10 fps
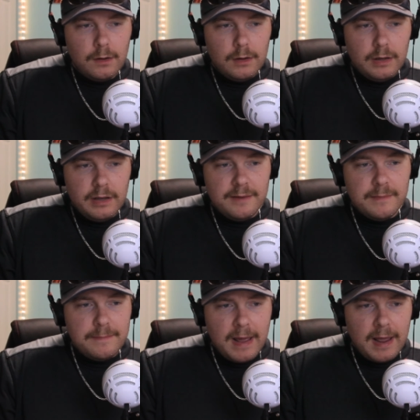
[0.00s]
In
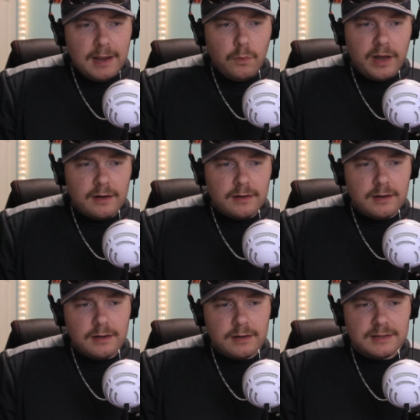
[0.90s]
mid-May, when
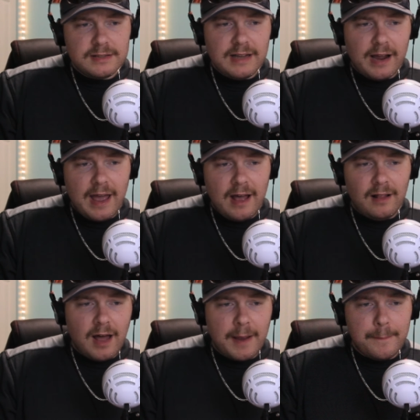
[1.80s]

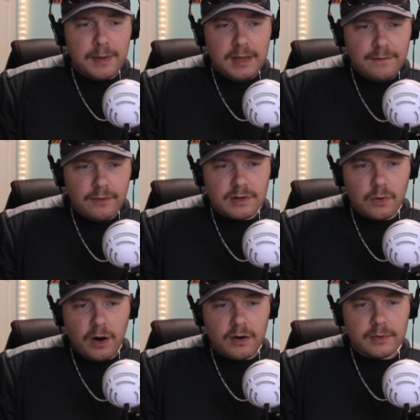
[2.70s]
CILIP first
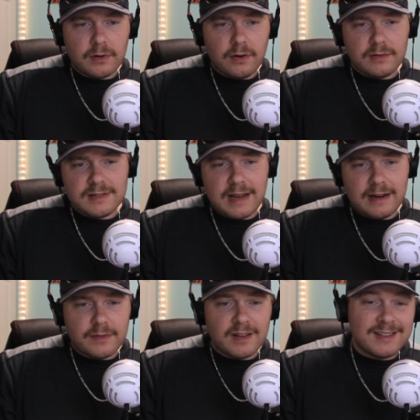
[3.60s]
inquired about the current state
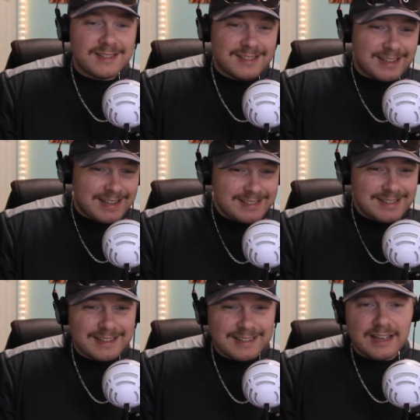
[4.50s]
of the
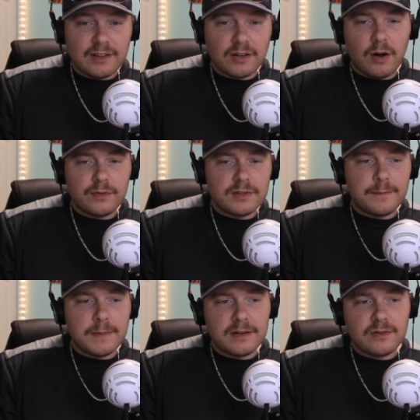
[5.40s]
statistics at the Conference of
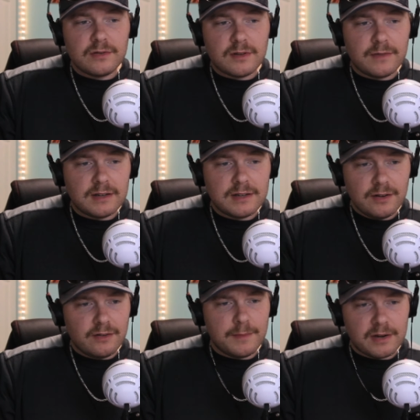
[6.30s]
Ministers of the
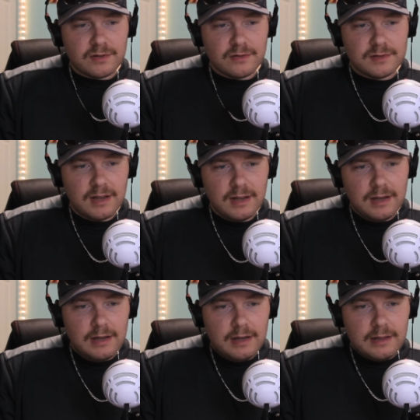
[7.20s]
Interior Ministers,
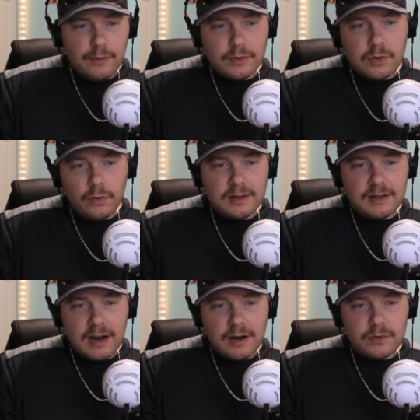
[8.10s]
they were told that the
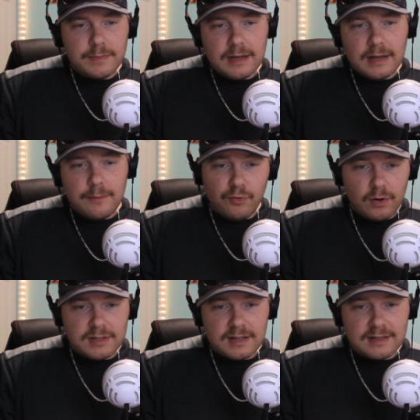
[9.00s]
data was being
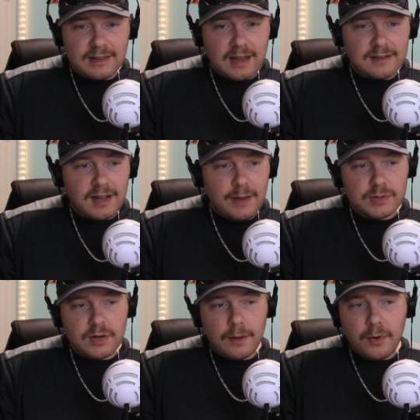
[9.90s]
processed at that time. It was
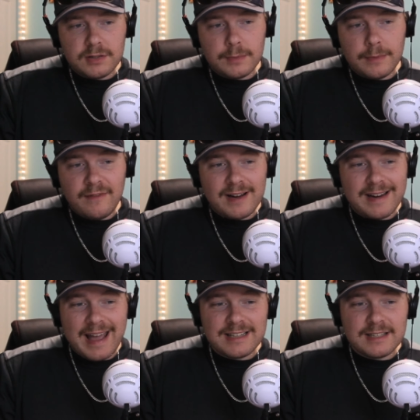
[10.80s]
not possible to provide an
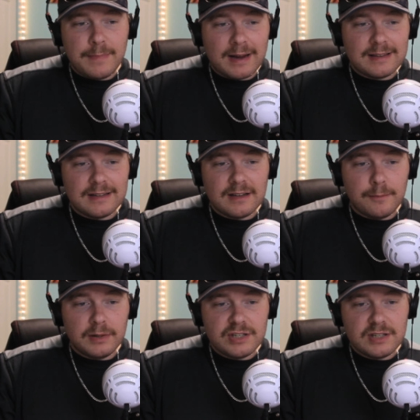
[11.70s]
expected
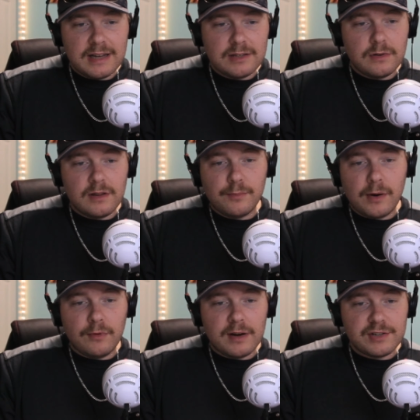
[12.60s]
completion date due to the
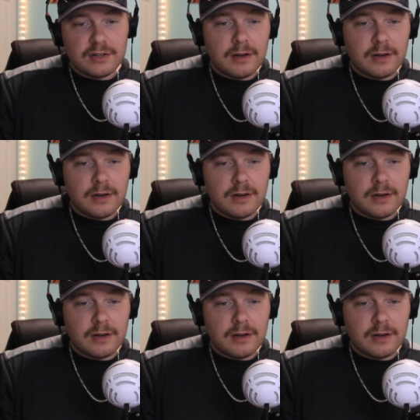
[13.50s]
preparation